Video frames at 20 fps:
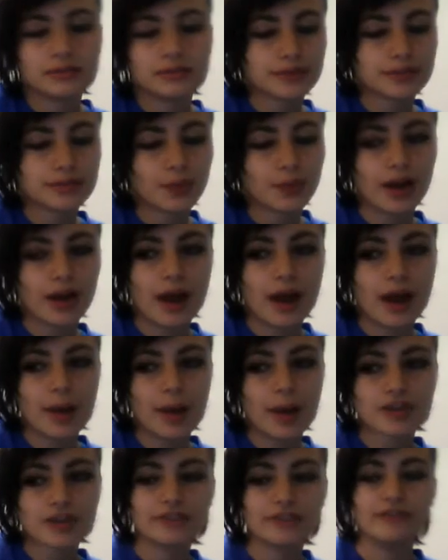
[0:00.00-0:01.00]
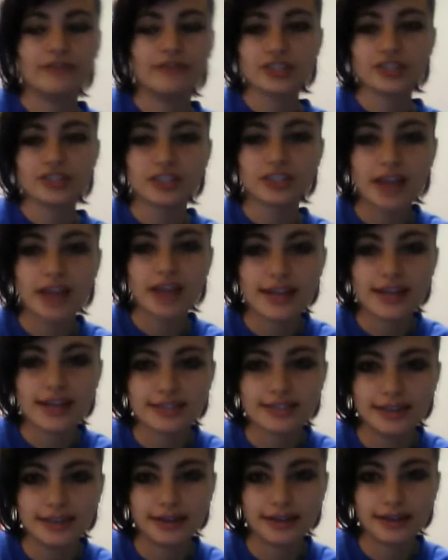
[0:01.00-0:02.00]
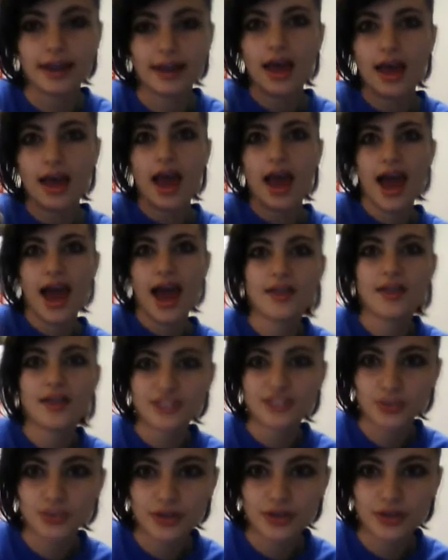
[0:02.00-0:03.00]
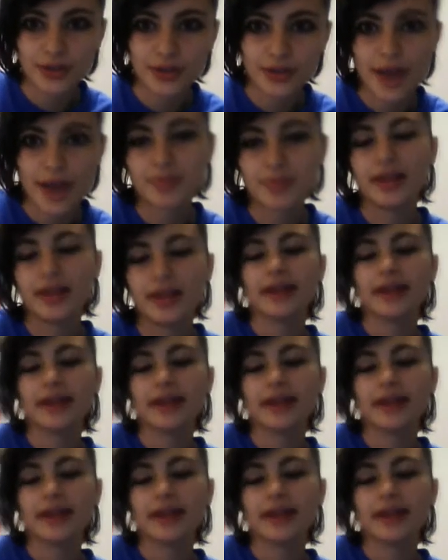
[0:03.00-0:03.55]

to where I'm actually visualizing how the situation will happen,